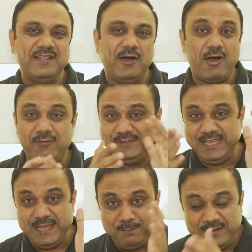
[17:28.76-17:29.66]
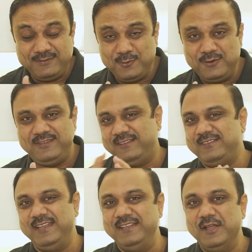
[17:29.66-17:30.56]
of the episode
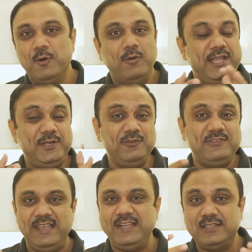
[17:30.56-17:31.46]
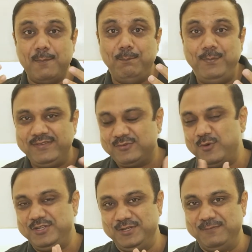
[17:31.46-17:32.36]
16, we need to select the best
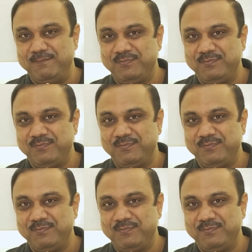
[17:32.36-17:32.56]
question.